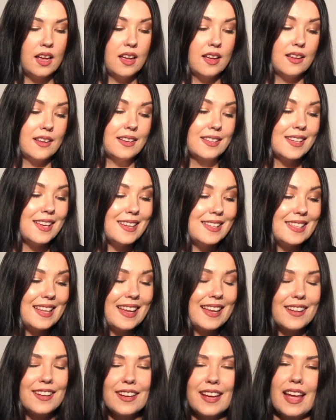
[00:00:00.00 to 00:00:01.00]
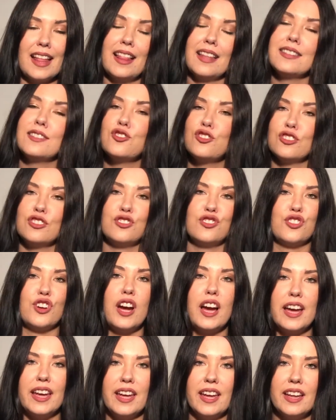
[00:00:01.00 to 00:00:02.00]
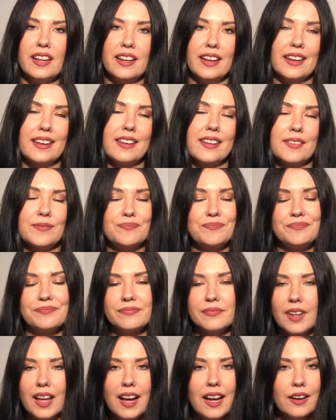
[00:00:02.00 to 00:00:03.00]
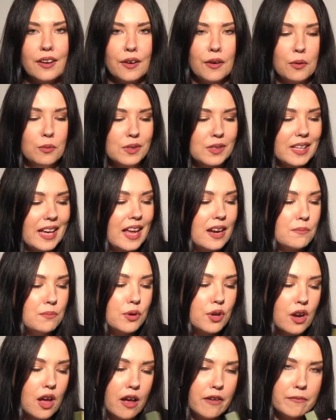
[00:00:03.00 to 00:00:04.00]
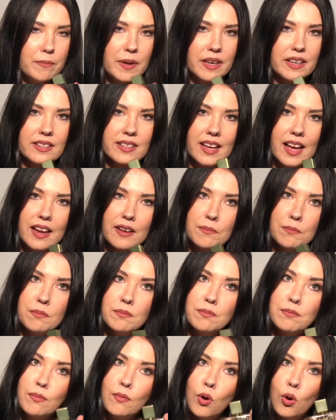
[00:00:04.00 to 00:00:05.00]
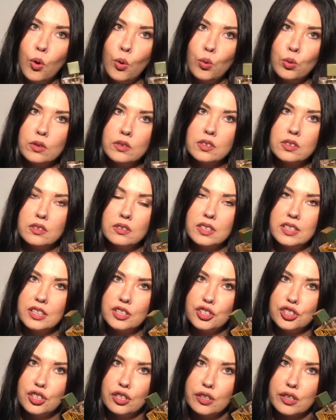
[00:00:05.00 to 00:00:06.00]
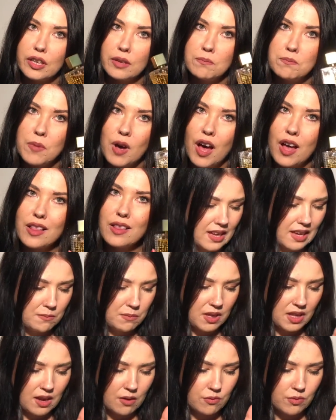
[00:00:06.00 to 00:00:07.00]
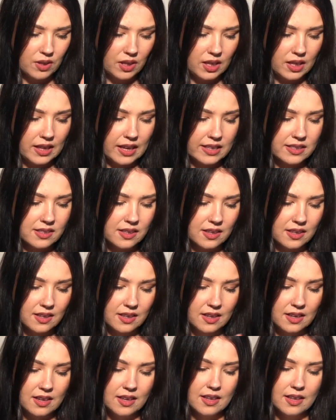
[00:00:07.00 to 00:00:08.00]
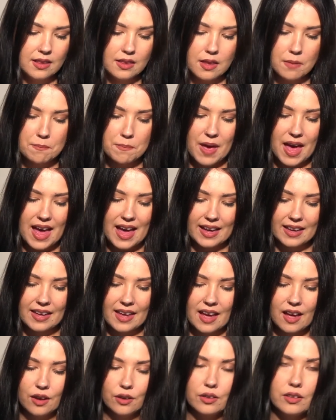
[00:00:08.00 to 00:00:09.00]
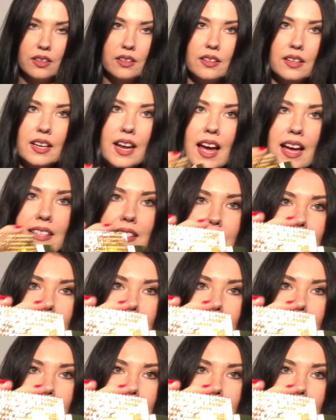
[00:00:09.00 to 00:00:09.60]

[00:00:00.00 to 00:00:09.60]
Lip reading: So I was like, okay, let's just try it. Like, I don't know, I was kind of put off by this kind of old-ish looking bottle. I mean, I really like the back, how it has like